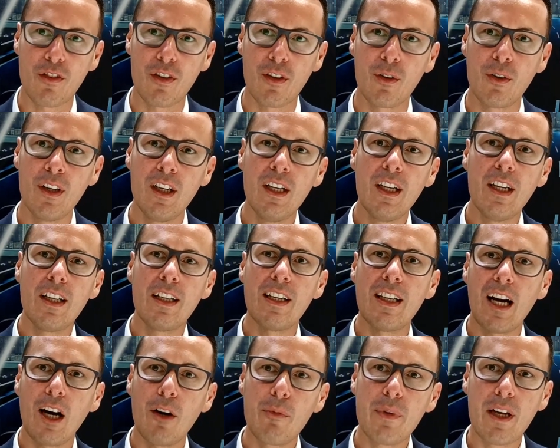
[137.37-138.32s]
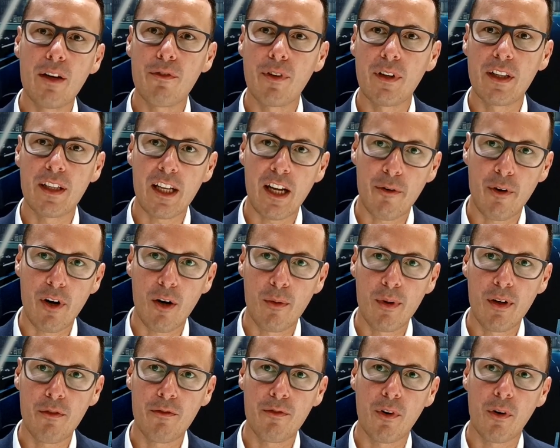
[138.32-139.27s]
So now we have a
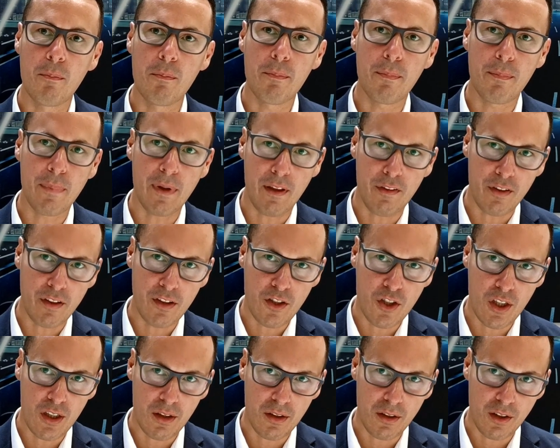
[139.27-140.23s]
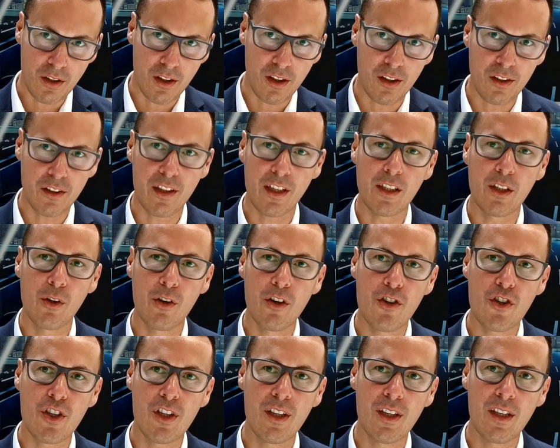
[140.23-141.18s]
carryover from passenger car
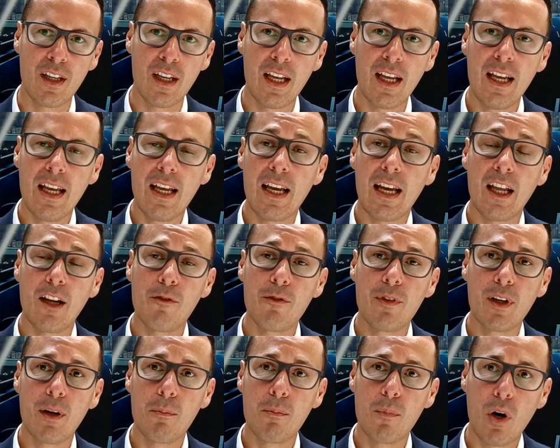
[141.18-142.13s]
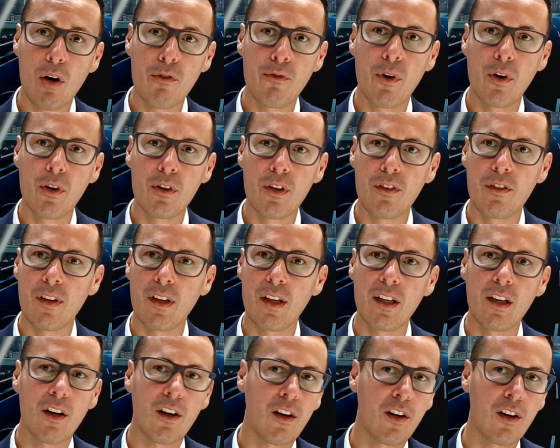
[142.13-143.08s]
technology, and we are more
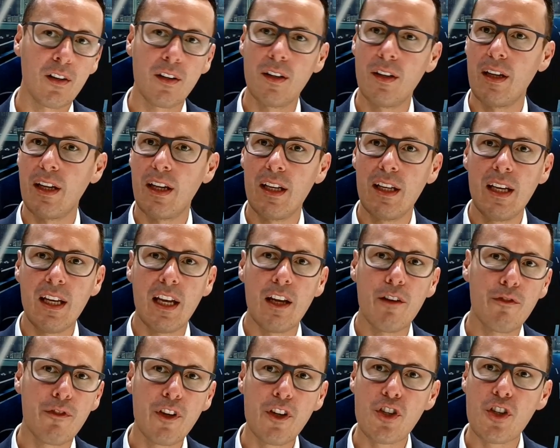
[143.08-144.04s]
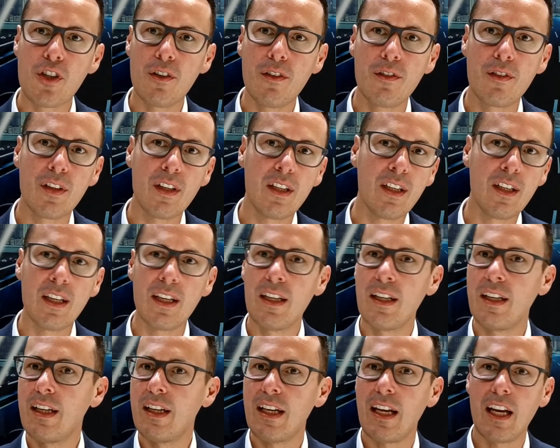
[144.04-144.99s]
focusing on
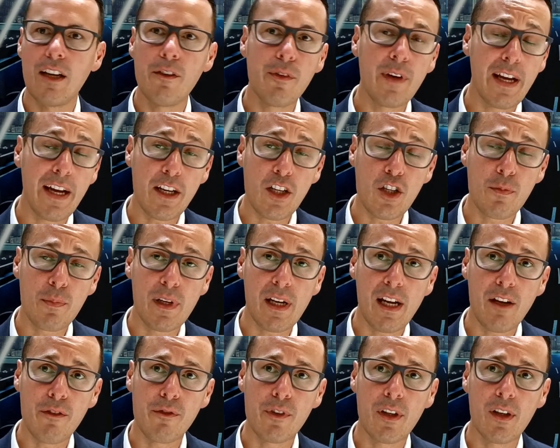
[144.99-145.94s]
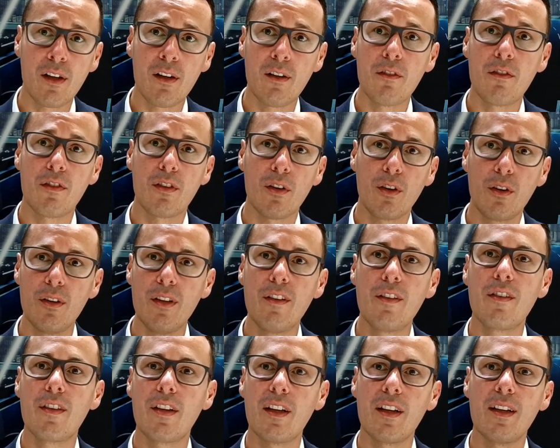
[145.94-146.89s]
efficiency, NVH behavior. So
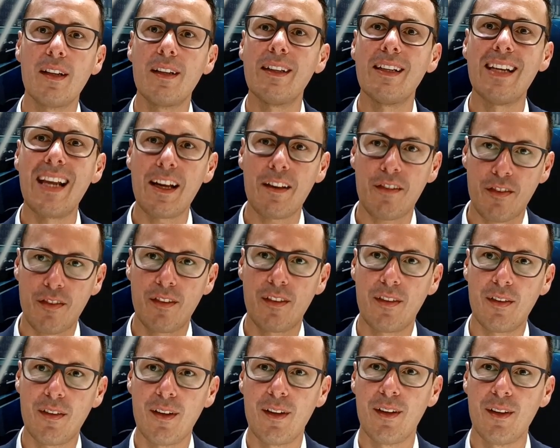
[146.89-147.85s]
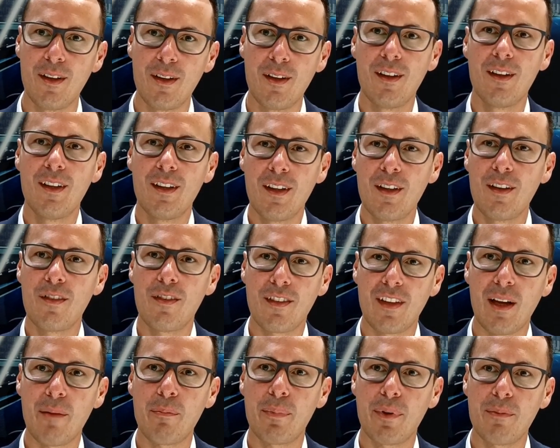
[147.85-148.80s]
it's the next
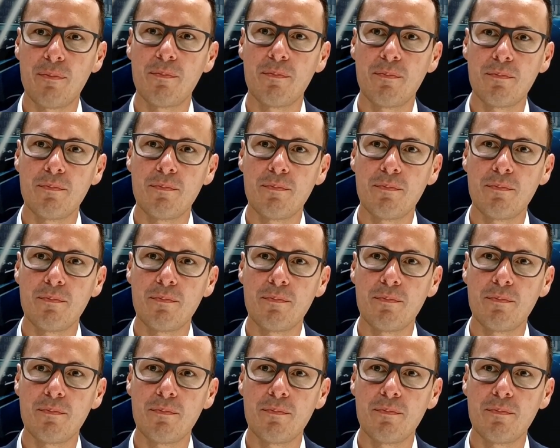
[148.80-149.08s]
step.